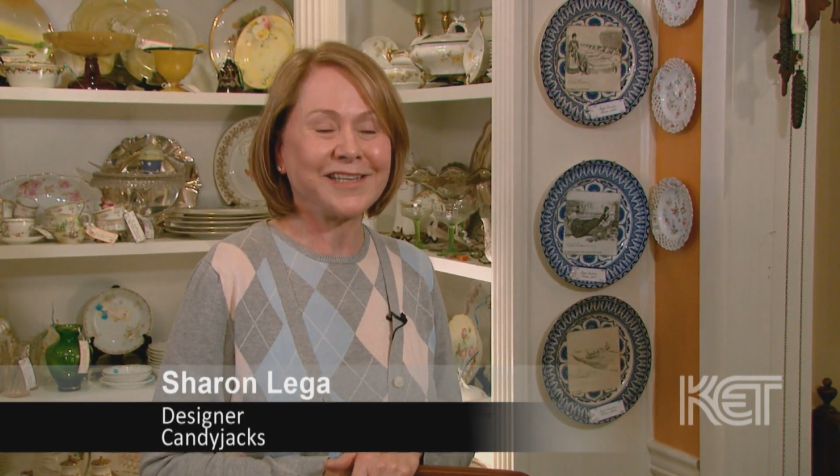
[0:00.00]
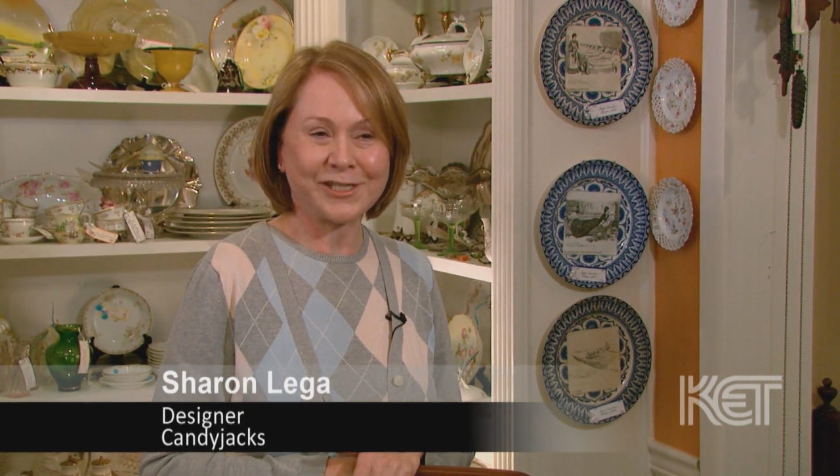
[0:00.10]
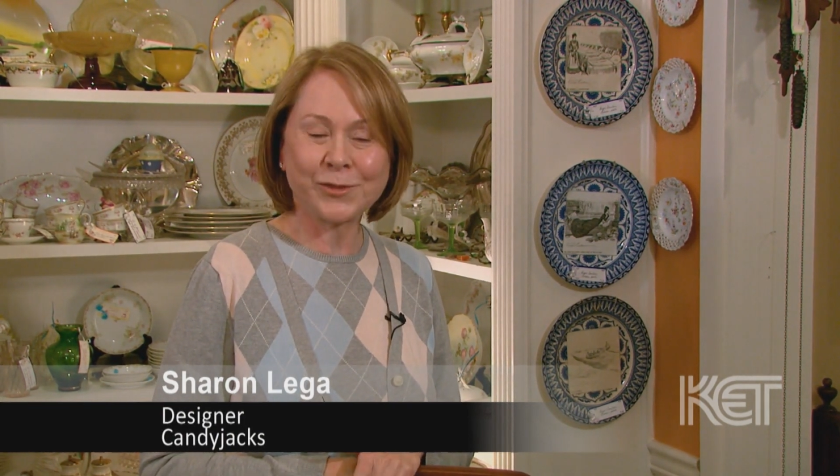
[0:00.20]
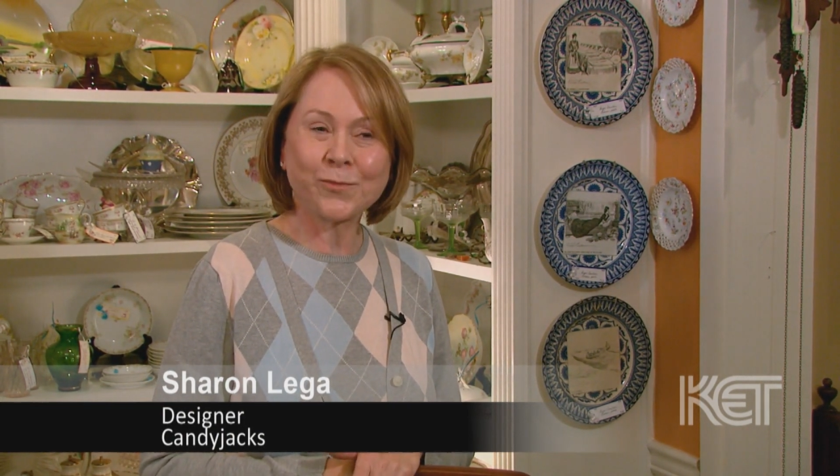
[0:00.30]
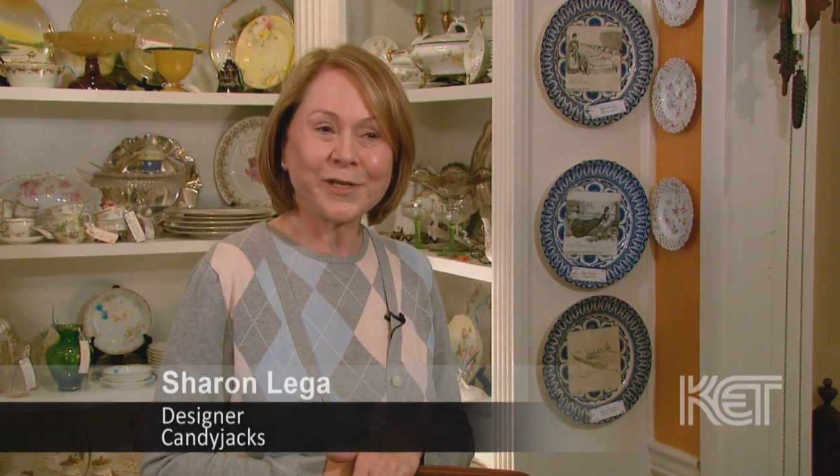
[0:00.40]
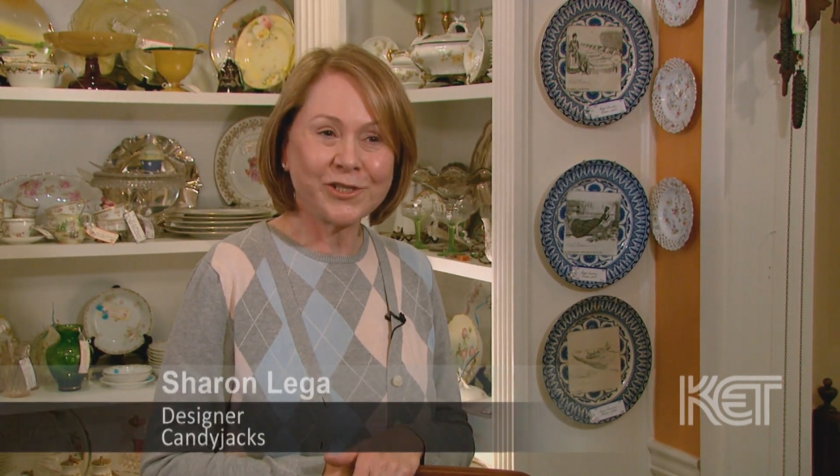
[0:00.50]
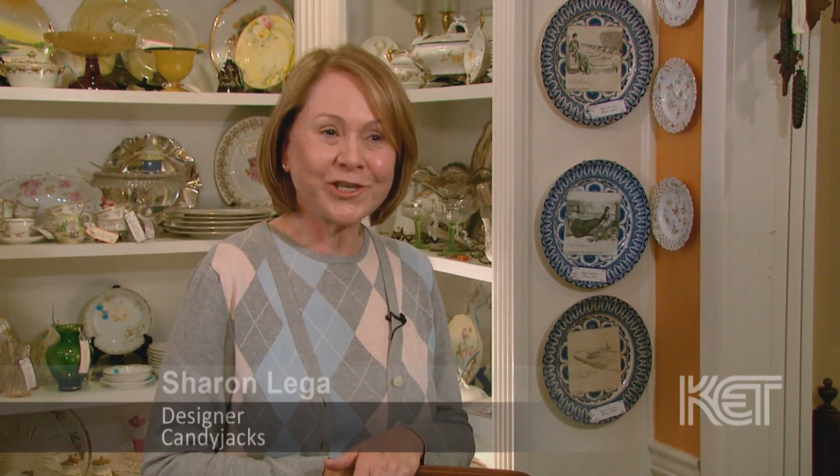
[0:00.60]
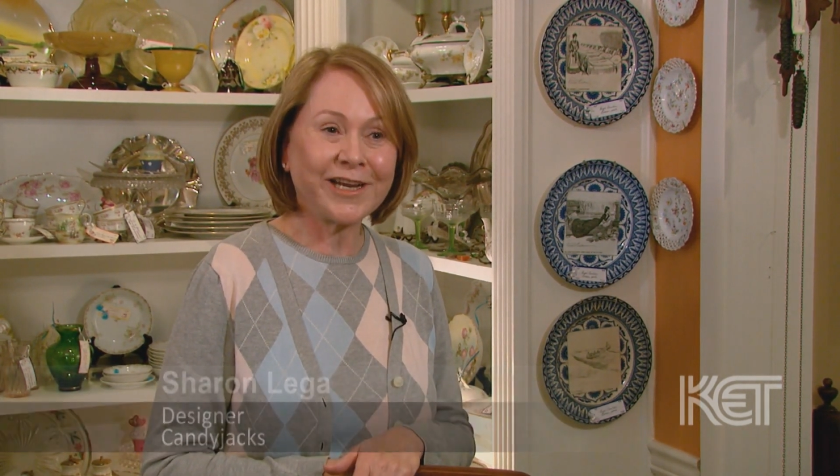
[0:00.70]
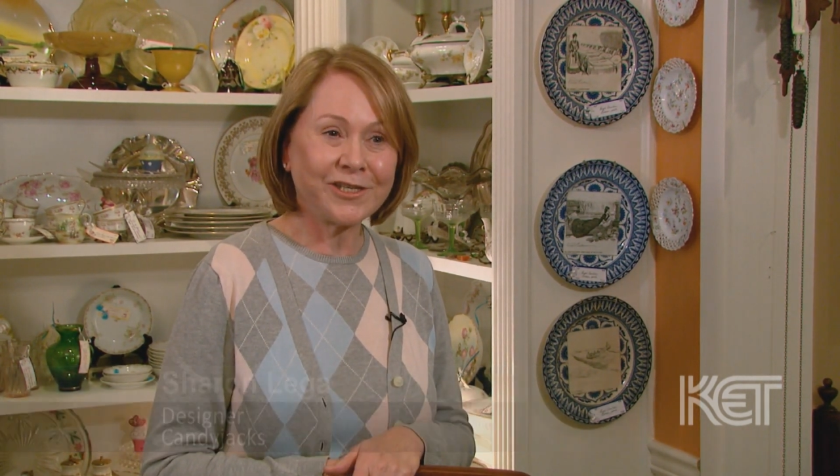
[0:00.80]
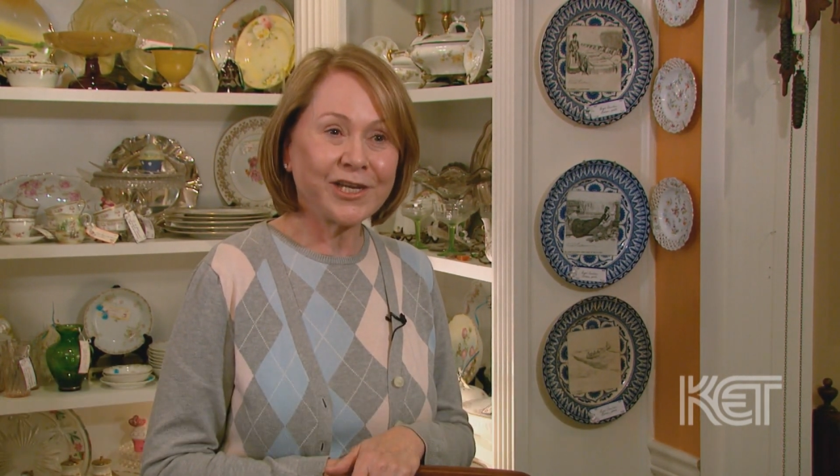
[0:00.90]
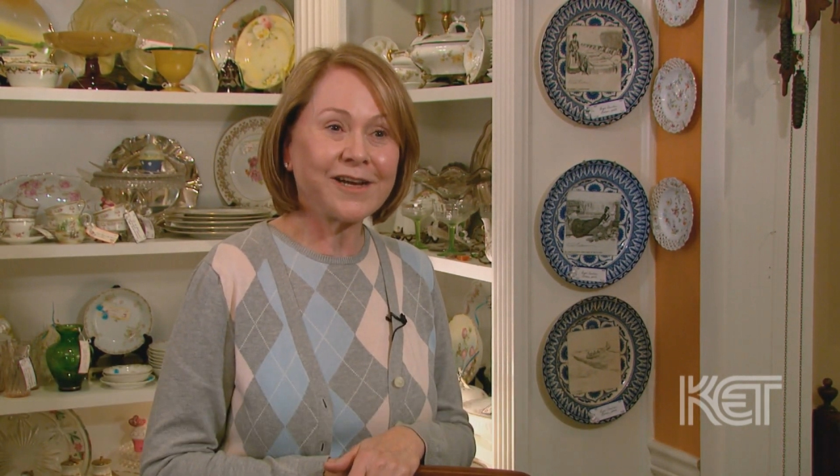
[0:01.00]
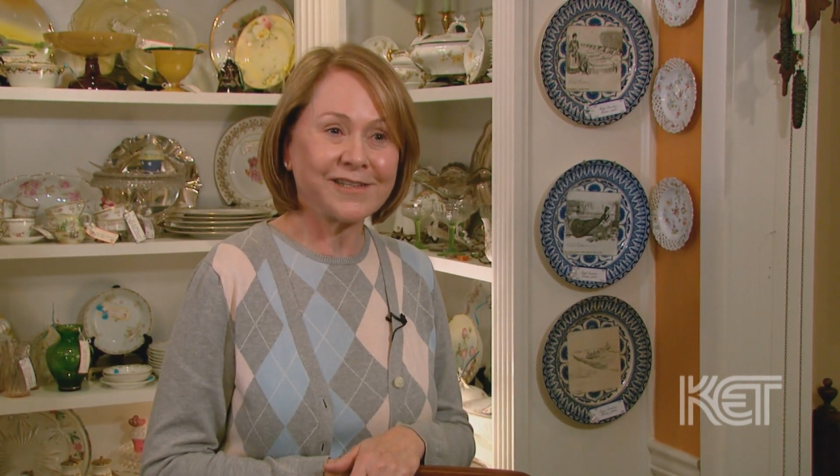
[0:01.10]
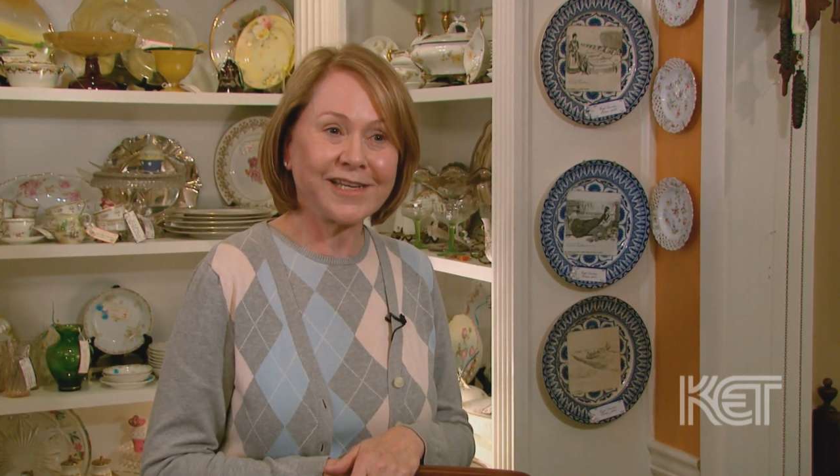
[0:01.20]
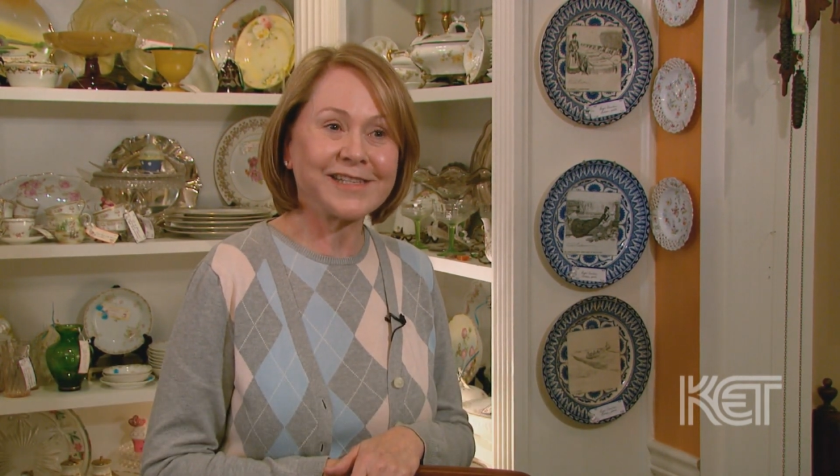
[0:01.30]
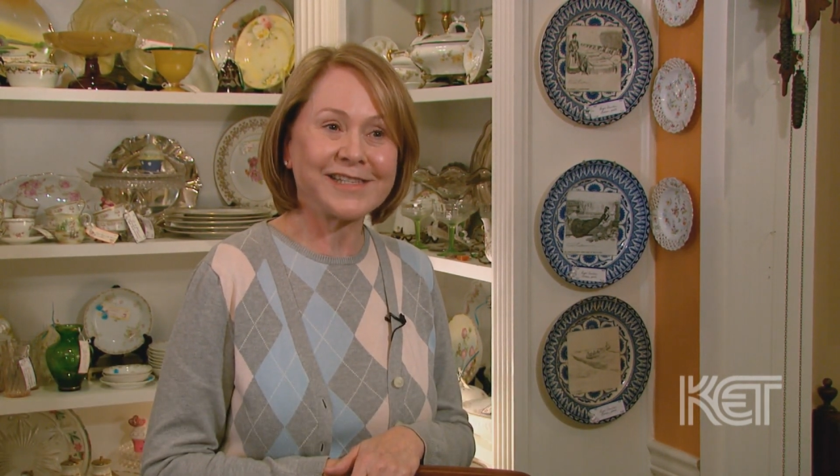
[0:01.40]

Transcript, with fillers: just want to change out and get